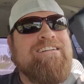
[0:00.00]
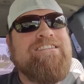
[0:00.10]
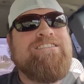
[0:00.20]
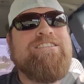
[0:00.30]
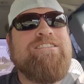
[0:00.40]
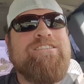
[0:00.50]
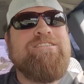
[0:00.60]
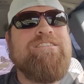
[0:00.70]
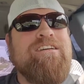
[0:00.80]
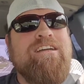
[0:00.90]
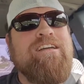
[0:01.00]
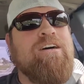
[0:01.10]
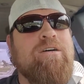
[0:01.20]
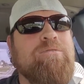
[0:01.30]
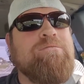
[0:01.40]
just, you
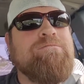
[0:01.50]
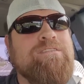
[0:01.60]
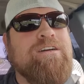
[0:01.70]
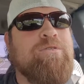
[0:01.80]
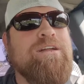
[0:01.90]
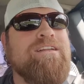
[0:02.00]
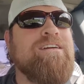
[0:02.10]
know, quit